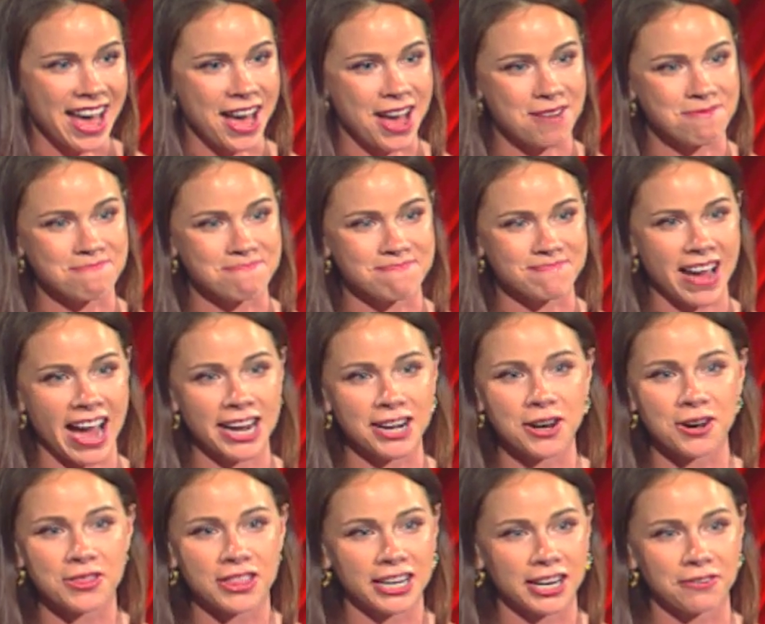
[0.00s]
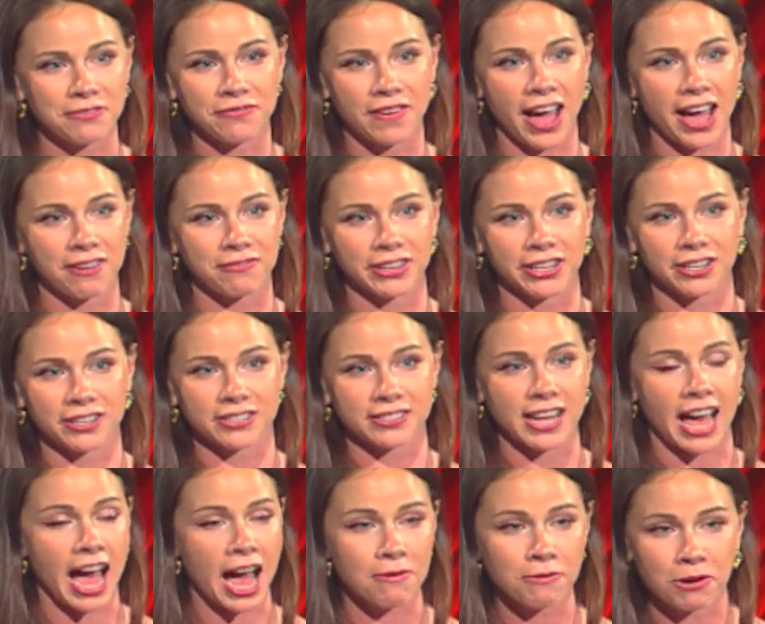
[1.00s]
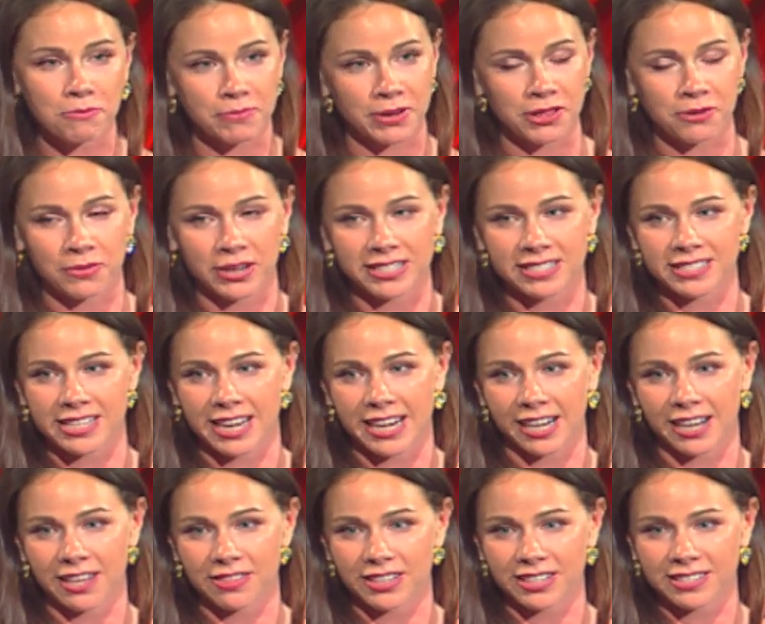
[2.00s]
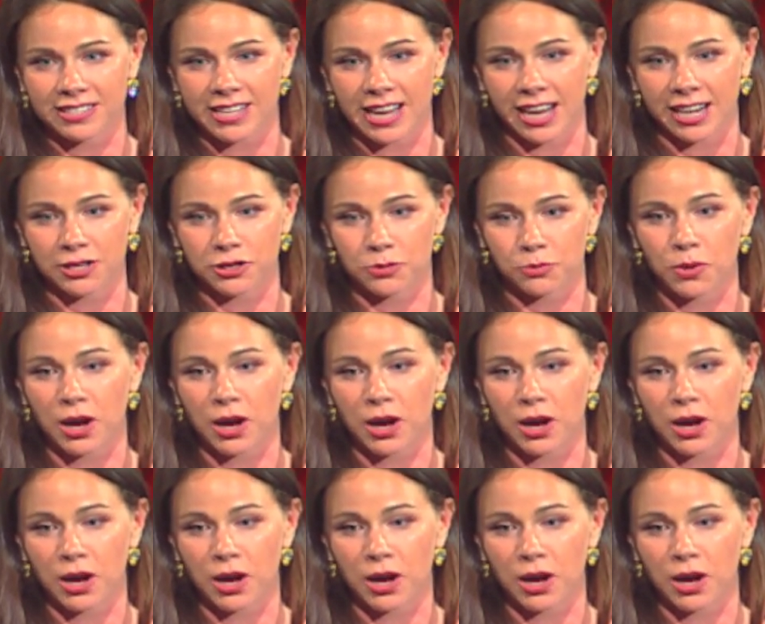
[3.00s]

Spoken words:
I know that in 5 years, I won't be the one standing on this stage.